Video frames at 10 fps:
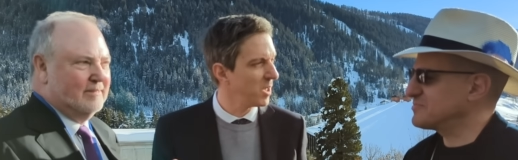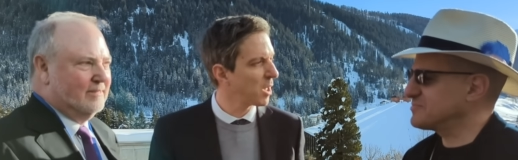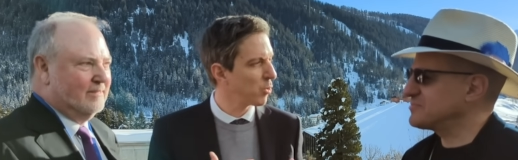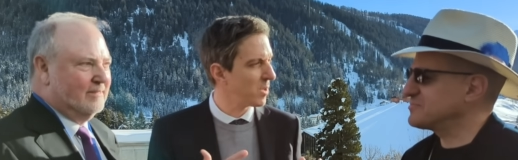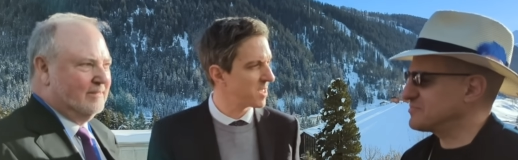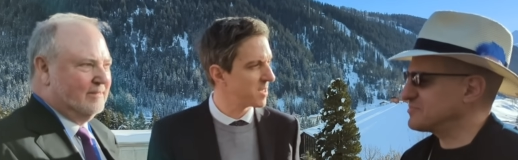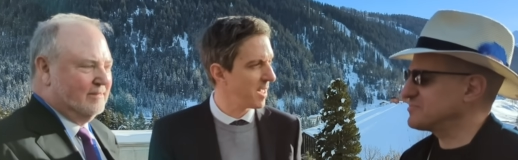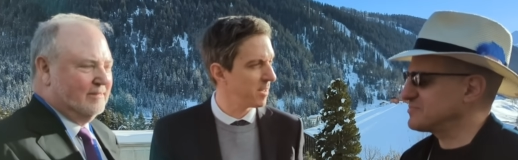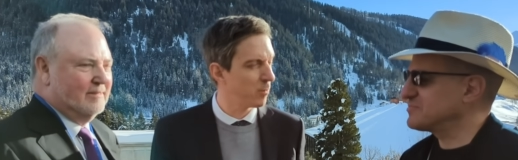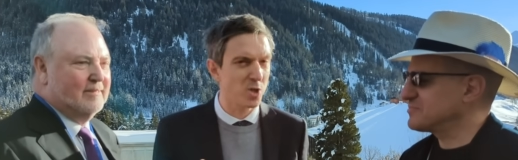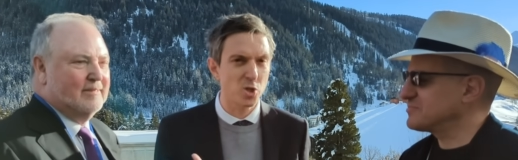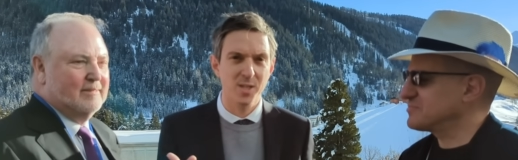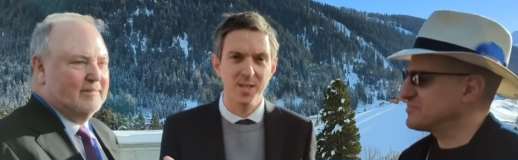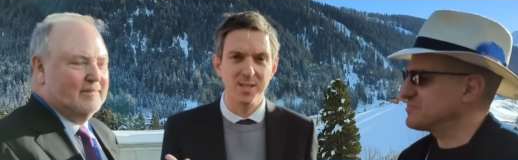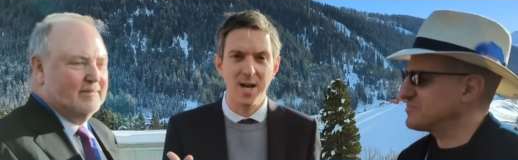Speaker 1: need to understand which
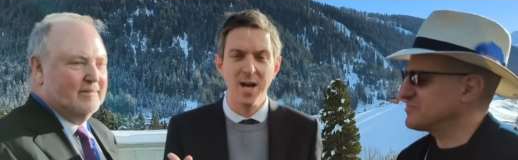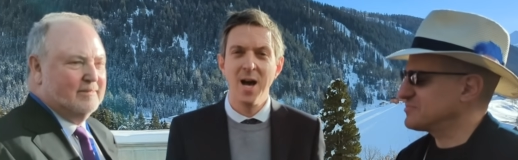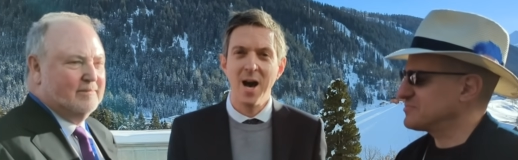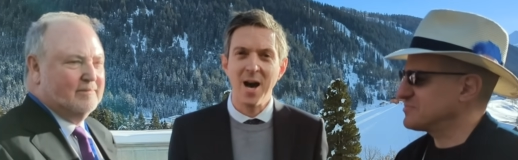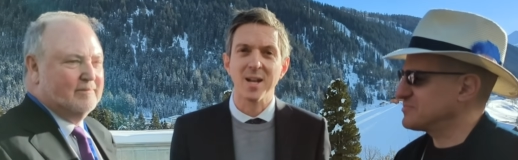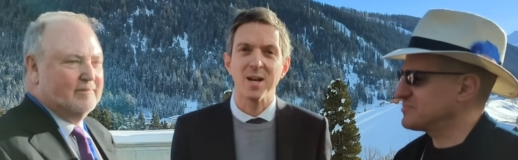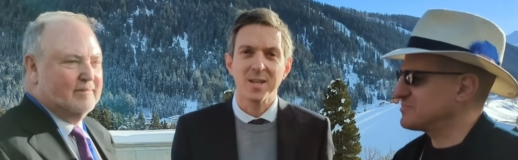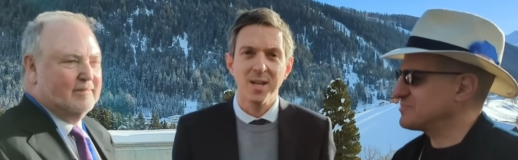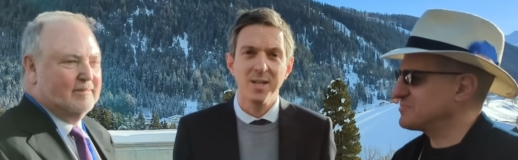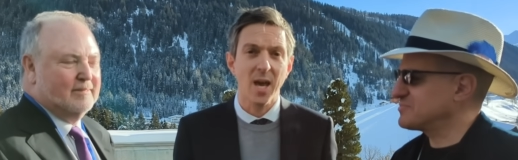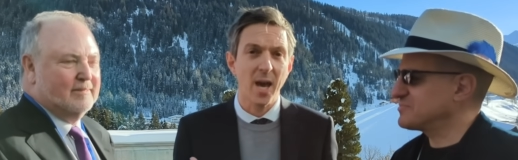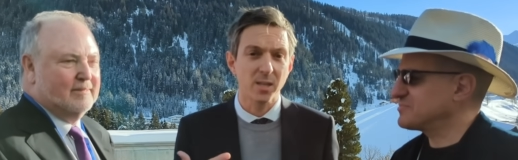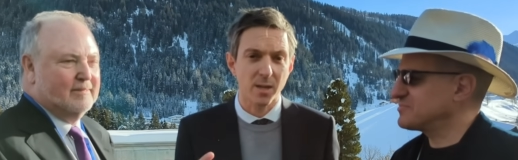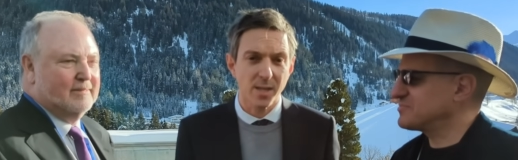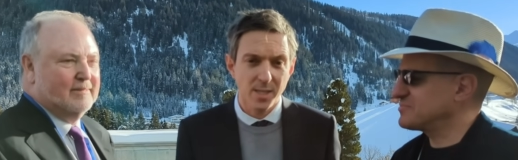data are really
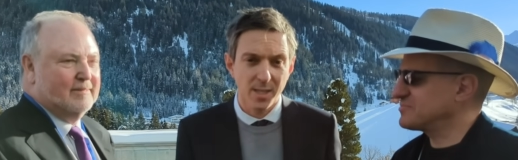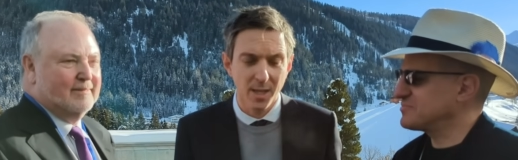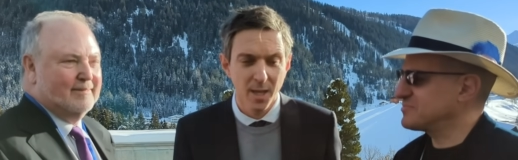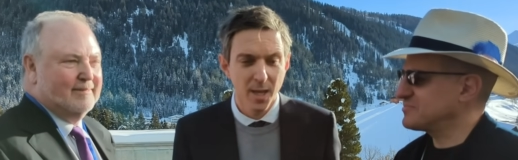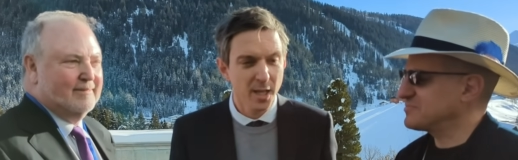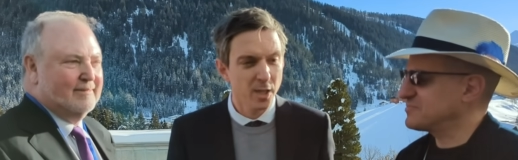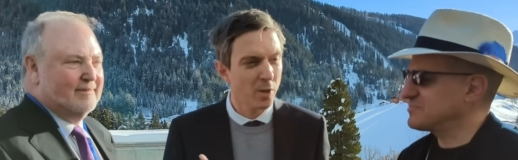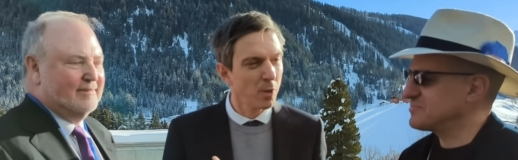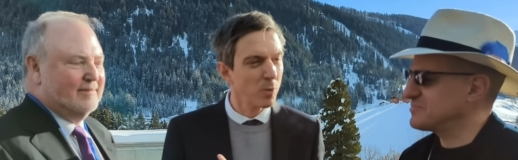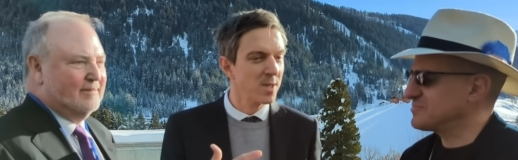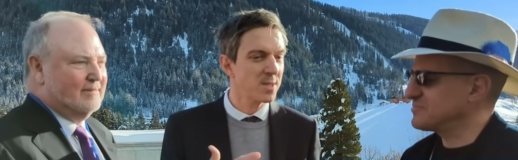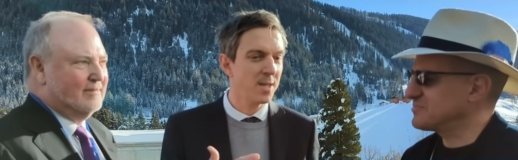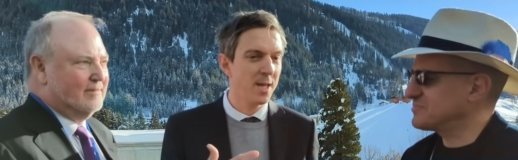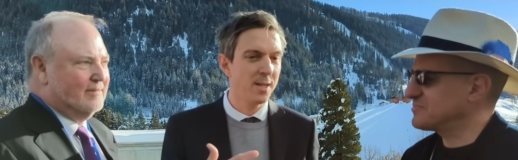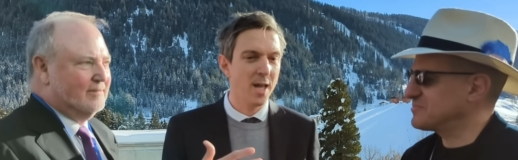at risk in order to
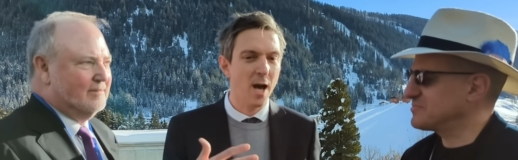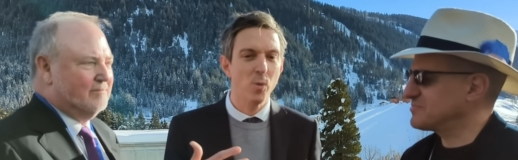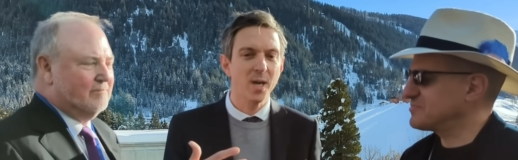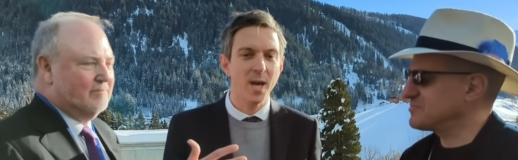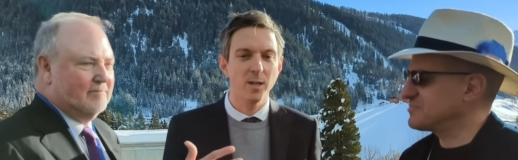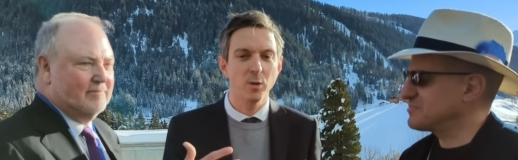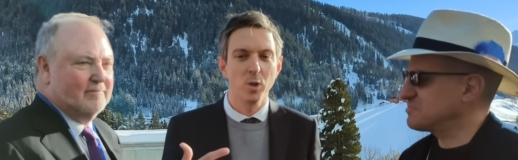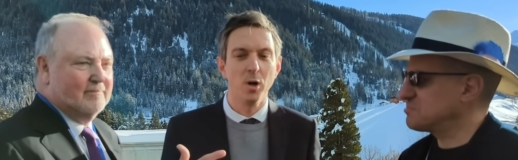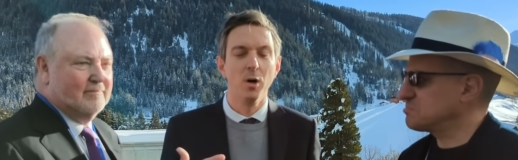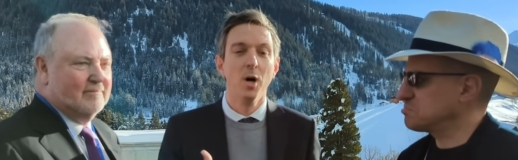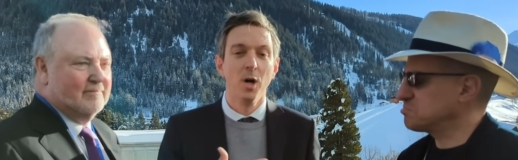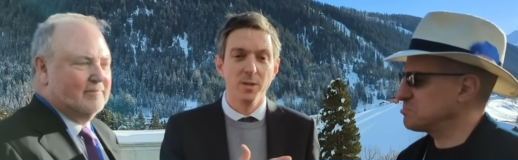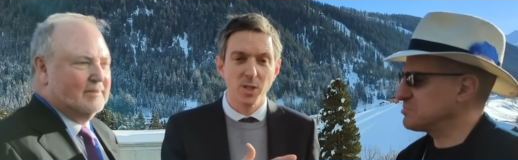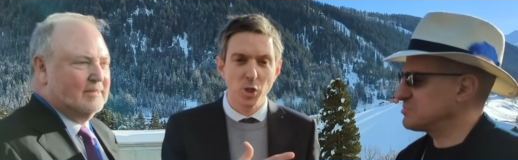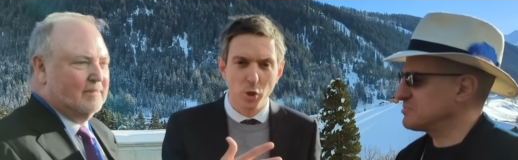understand how we can, you know,
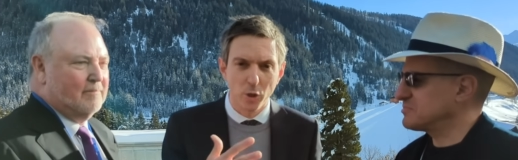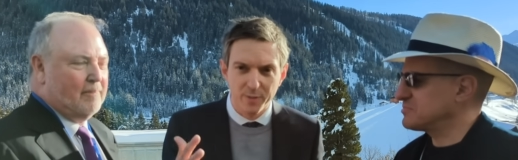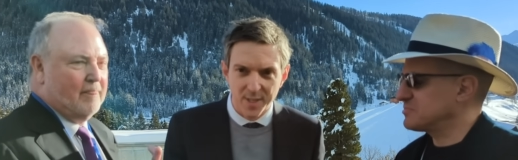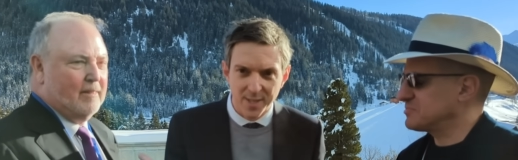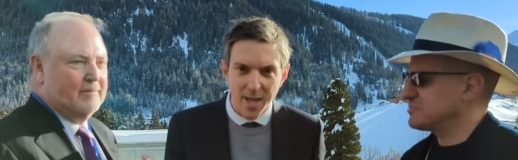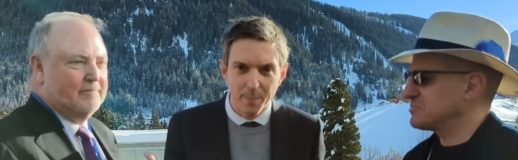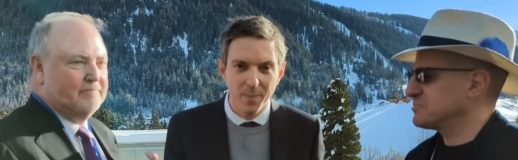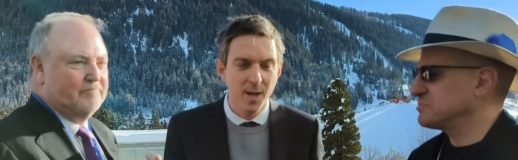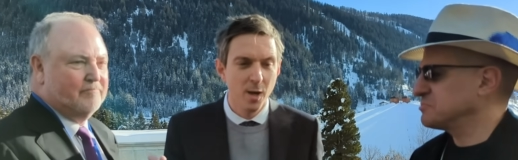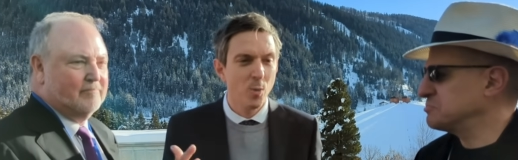discover them.